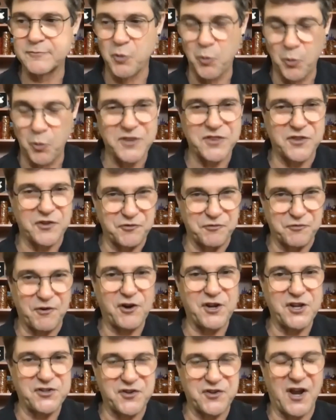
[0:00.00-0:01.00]
with this
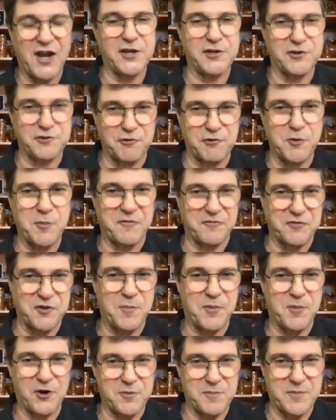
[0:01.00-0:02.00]
very tight group of
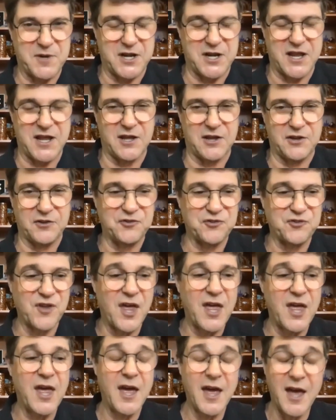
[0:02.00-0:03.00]
department heads.
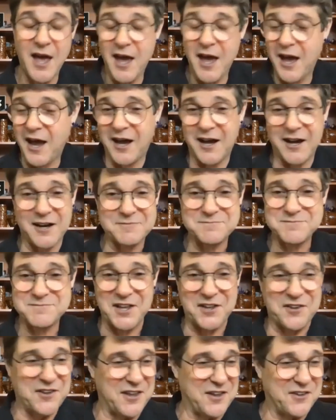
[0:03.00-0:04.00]

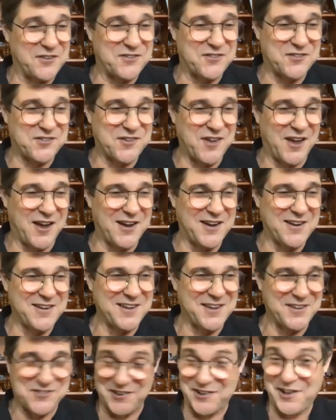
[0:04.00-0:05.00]
It's
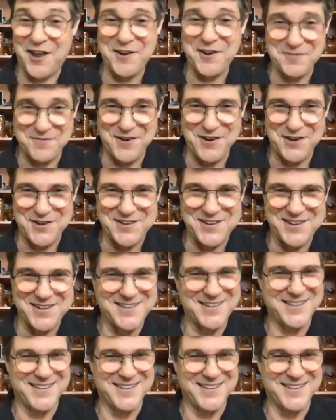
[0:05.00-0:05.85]
a lot of fun.